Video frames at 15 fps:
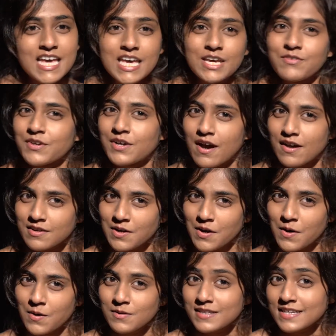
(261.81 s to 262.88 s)
If you got a
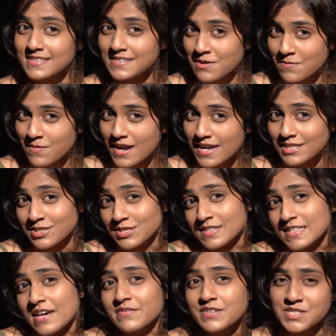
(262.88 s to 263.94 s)
cold, that's alright,
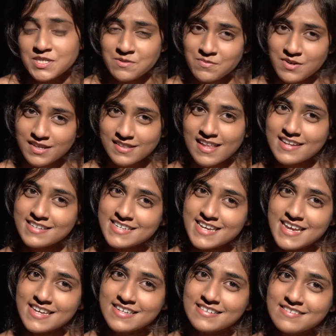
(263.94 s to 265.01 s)
just have a turmeric
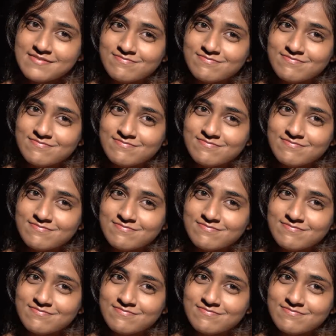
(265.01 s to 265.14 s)
latte."